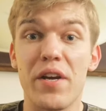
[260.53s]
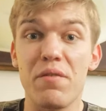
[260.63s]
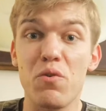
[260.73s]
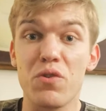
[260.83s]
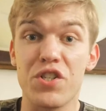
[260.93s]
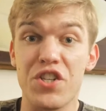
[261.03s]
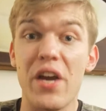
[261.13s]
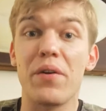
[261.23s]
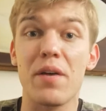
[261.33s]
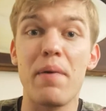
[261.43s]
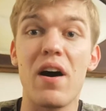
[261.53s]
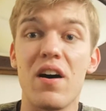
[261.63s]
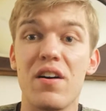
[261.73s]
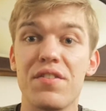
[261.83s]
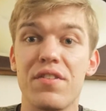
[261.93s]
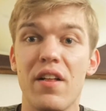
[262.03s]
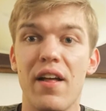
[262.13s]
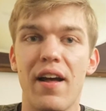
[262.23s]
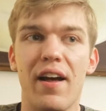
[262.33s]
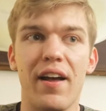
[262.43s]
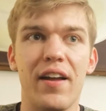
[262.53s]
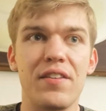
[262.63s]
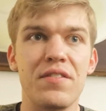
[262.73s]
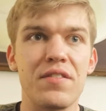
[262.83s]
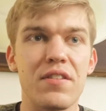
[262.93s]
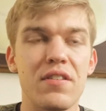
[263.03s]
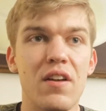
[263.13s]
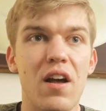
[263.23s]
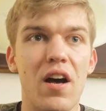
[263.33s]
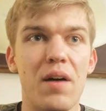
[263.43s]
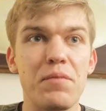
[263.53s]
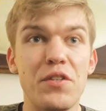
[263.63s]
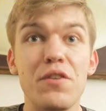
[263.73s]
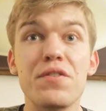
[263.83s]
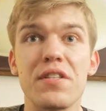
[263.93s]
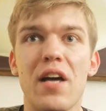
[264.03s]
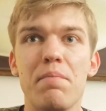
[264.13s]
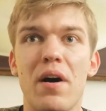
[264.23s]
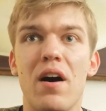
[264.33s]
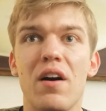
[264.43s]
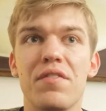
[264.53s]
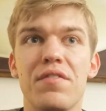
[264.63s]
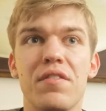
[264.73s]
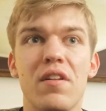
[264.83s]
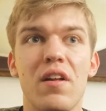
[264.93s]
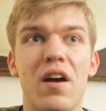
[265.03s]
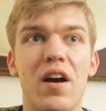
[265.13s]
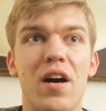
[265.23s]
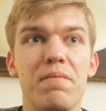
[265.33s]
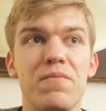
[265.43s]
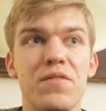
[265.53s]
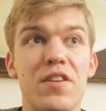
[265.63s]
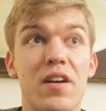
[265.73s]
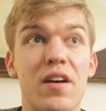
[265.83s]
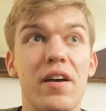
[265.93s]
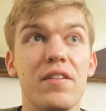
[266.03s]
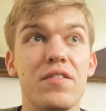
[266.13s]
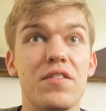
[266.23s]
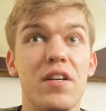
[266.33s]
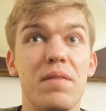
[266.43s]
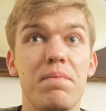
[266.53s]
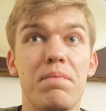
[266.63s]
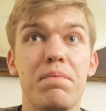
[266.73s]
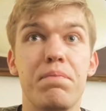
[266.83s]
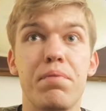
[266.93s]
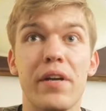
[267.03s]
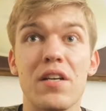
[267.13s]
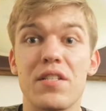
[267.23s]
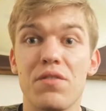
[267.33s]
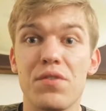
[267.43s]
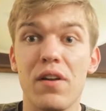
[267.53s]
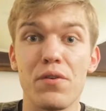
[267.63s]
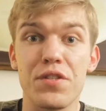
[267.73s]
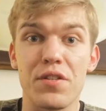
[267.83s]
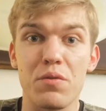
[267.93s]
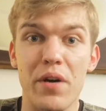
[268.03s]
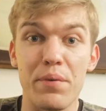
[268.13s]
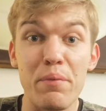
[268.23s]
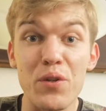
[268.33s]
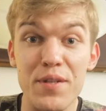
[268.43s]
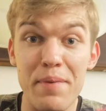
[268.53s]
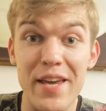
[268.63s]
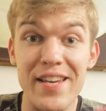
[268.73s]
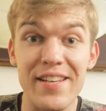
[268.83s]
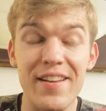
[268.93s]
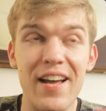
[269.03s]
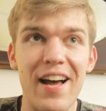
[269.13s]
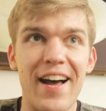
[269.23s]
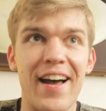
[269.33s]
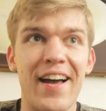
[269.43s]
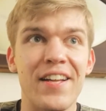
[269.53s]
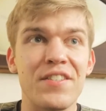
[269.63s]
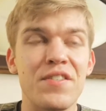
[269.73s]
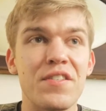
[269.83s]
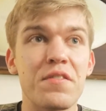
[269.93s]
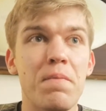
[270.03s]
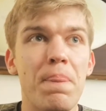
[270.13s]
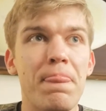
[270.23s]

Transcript: all sharing a path, and using that path to bring ourselves closer to where we want to be. And